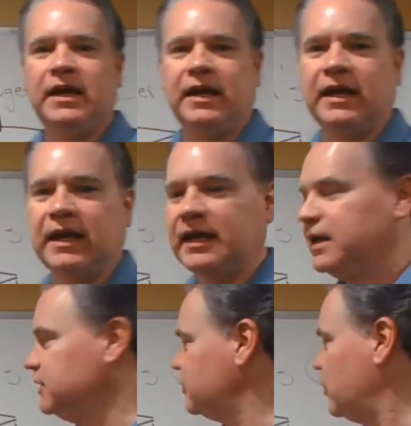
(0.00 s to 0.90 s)

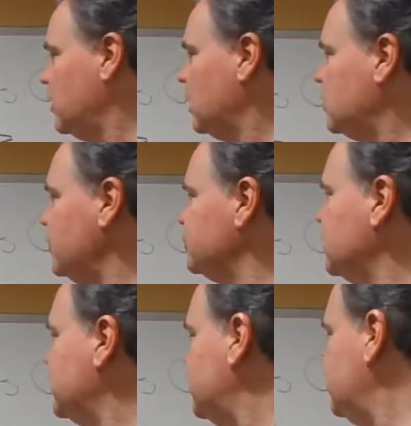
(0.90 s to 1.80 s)
it. So close
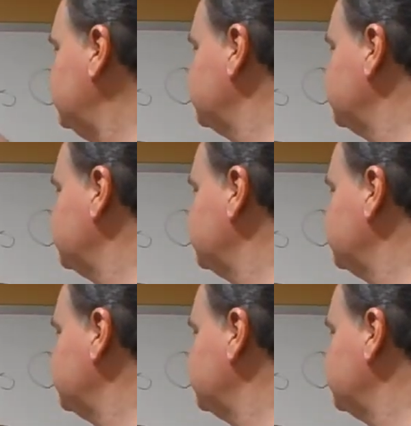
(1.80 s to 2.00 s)
the lid.